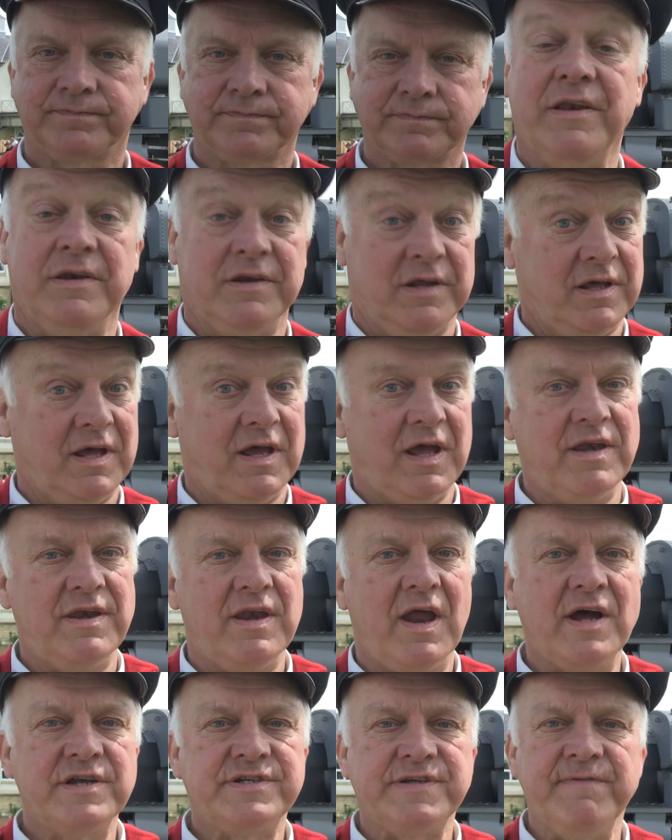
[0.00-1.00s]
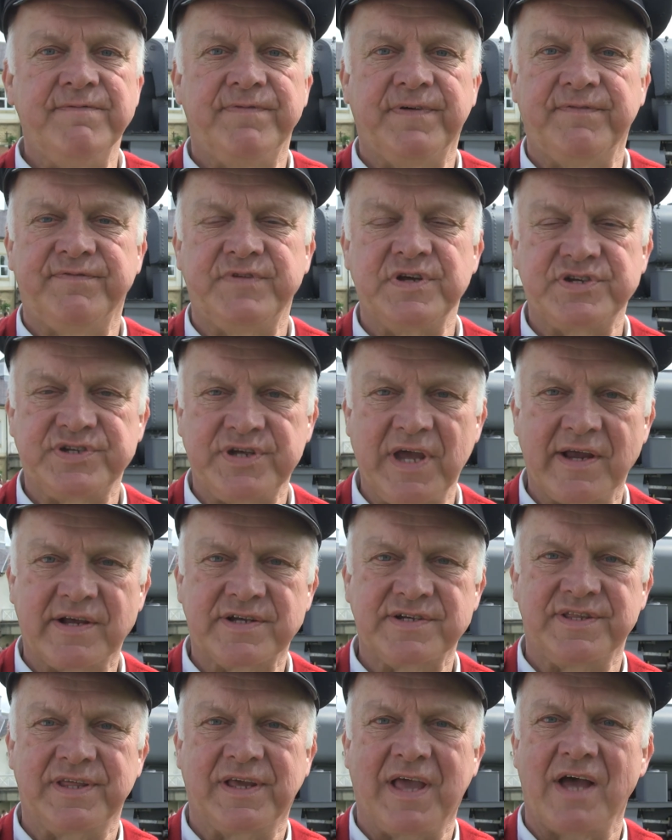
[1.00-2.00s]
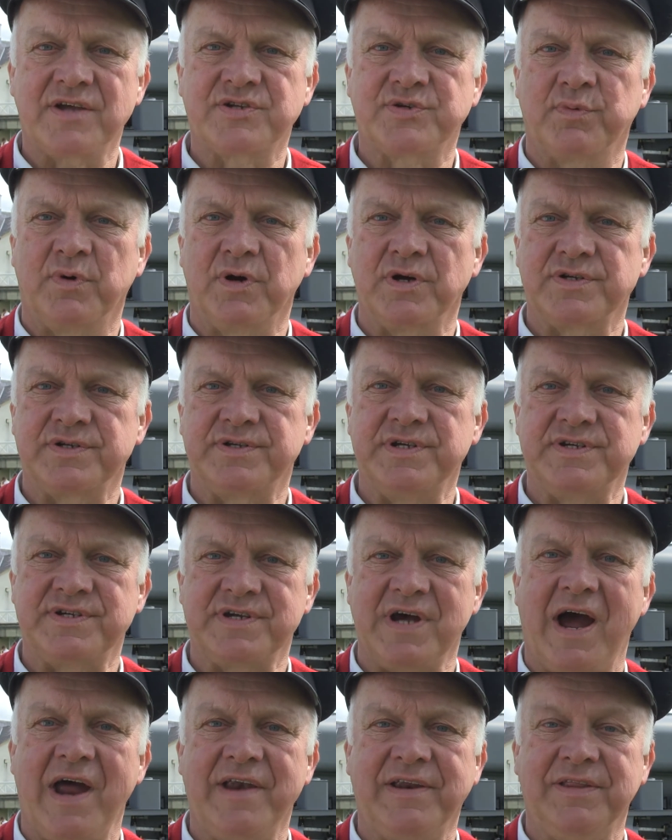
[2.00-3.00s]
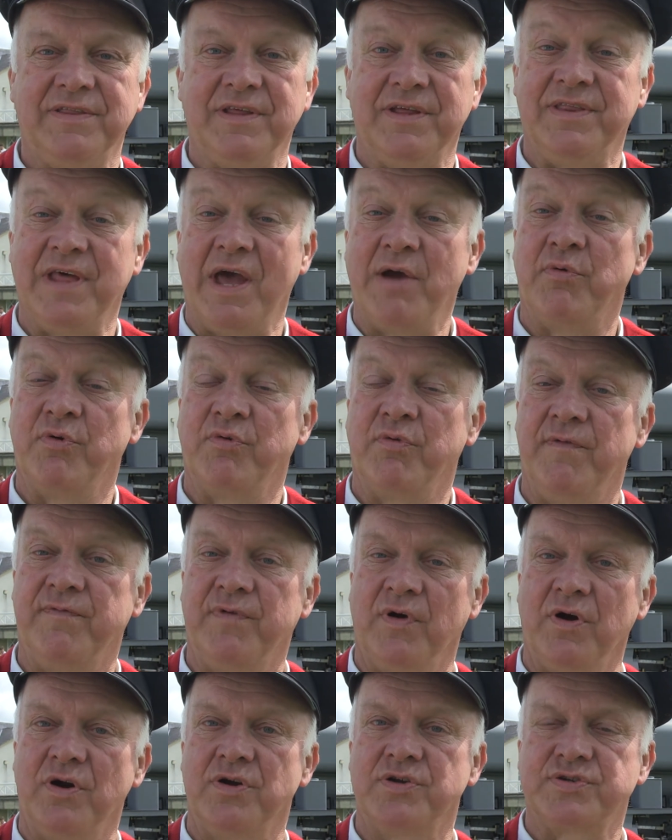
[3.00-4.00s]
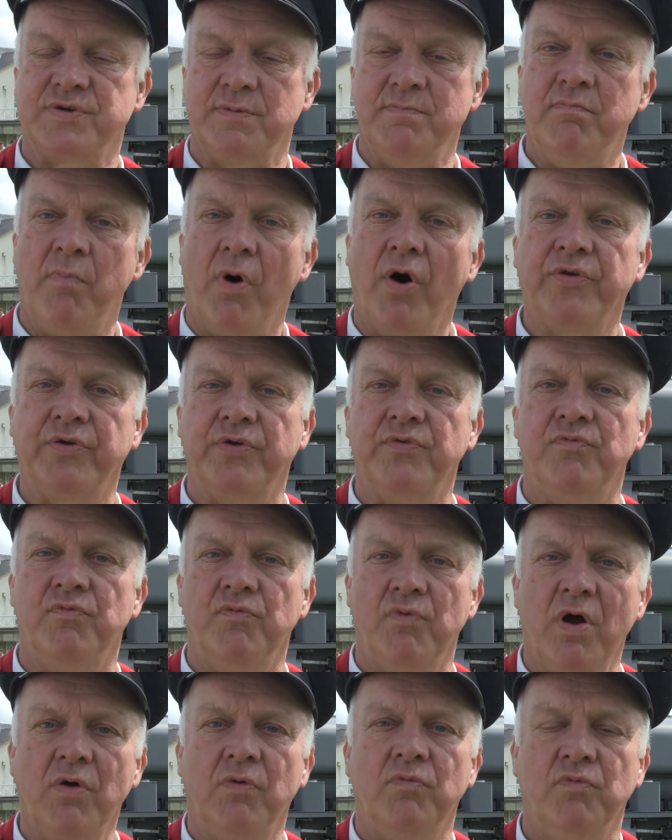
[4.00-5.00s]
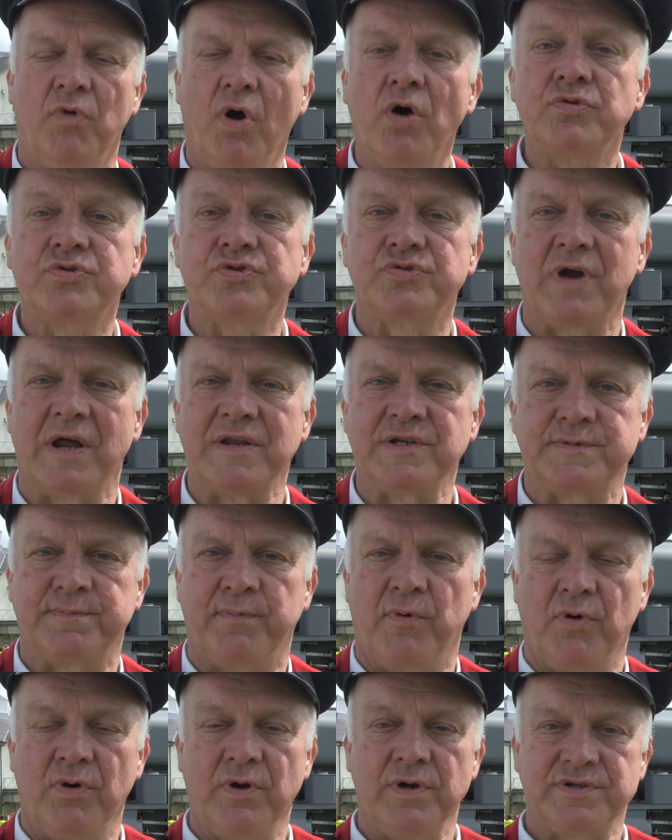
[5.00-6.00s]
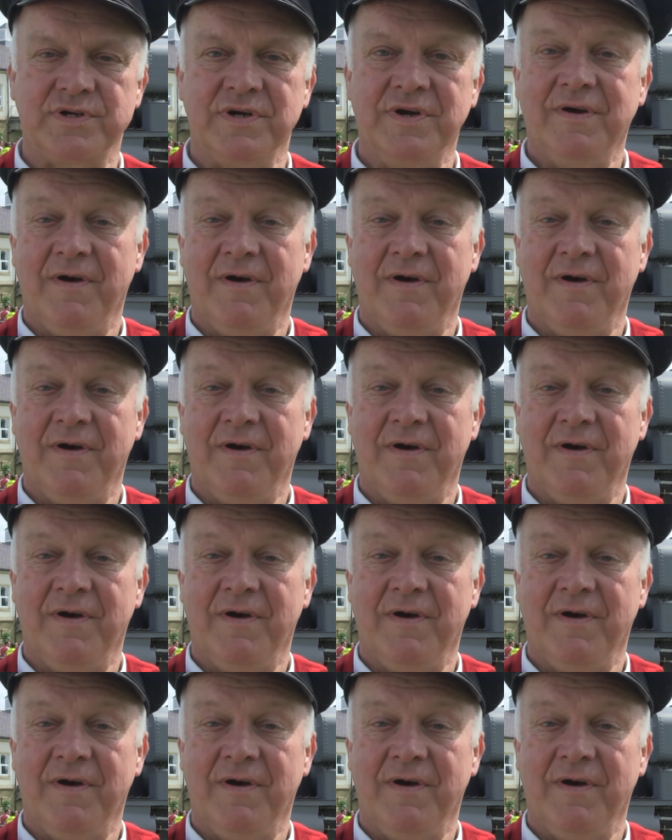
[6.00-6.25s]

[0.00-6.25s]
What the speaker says: In 1956, the gasworks decided that they would revert to modern road transport,